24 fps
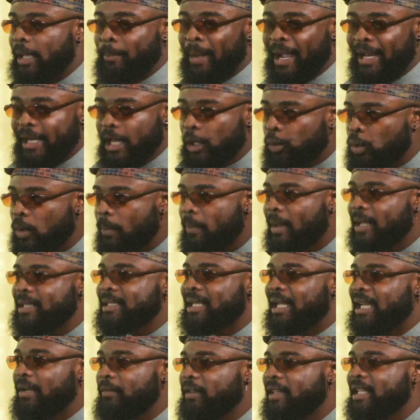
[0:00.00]
buy the equipment,
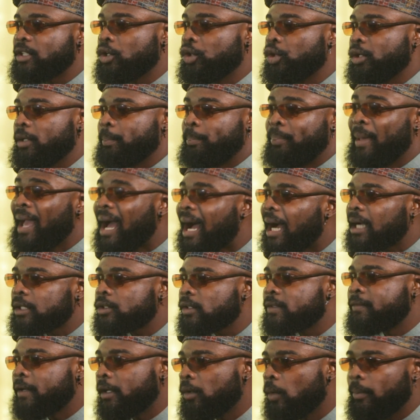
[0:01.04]
and everything that's going to pay
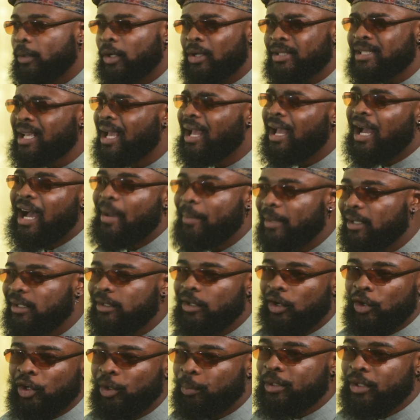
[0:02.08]
actors very well, because
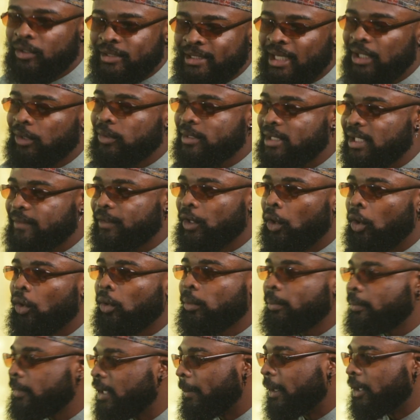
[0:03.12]
you're going to put it on Sango TV
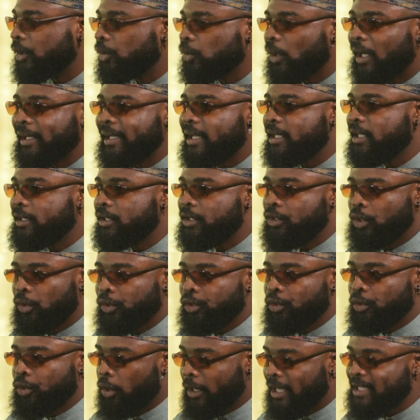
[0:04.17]
or Yabadoo, and then
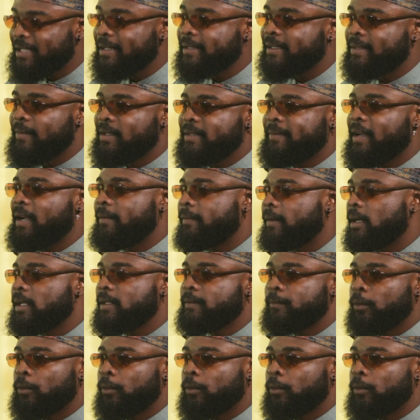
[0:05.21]
you're getting 75 francs